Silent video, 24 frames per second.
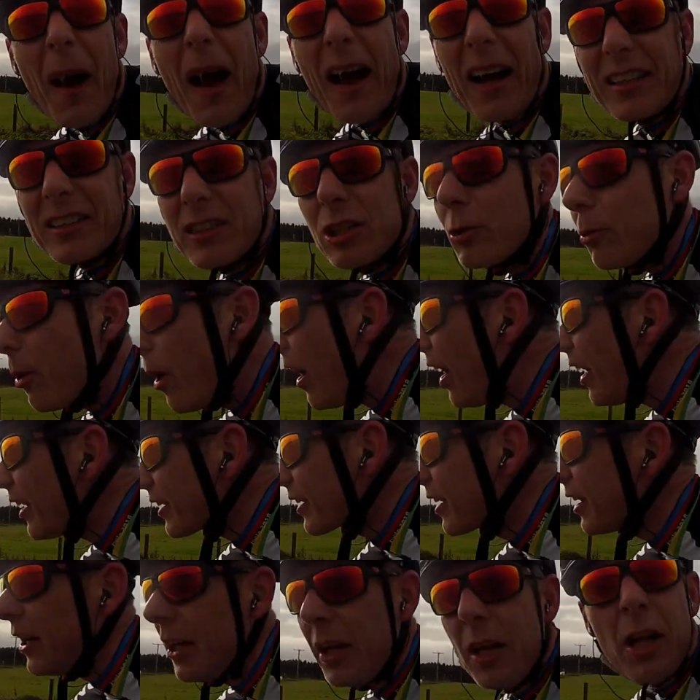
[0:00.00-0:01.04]
back to
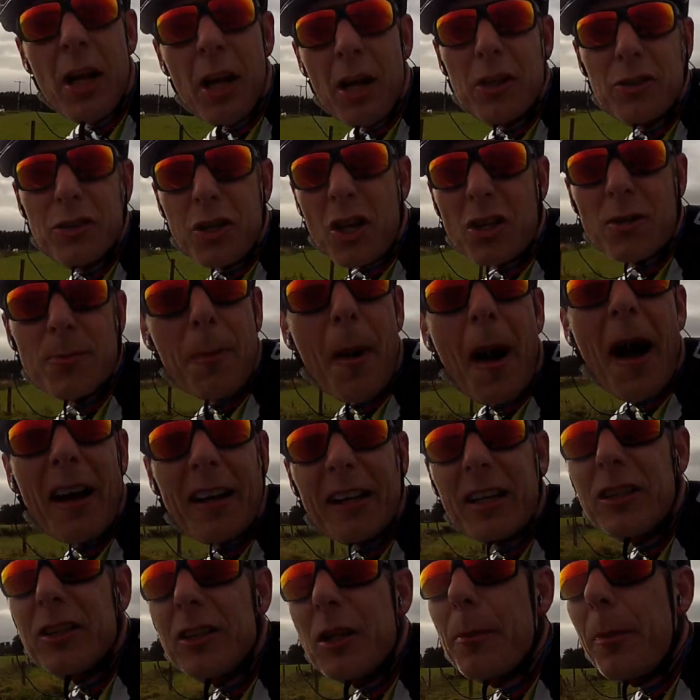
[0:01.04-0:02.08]
work, just
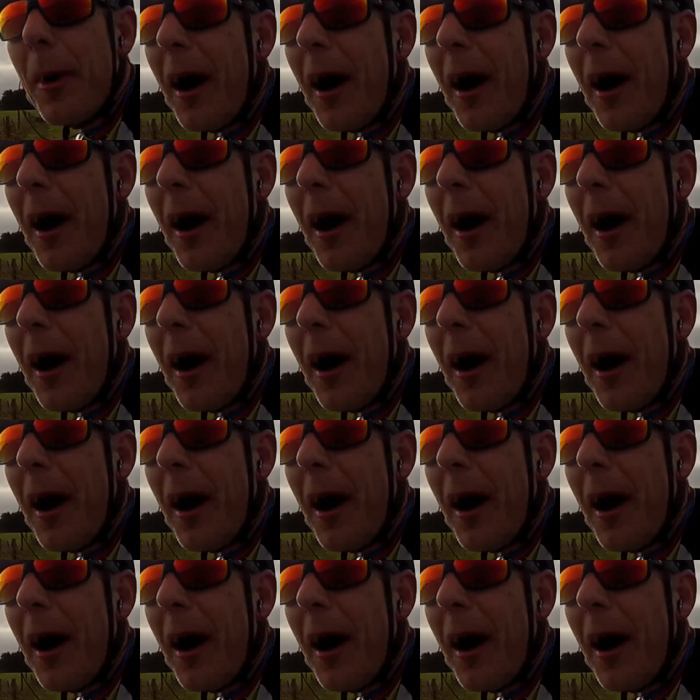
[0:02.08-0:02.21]
back on the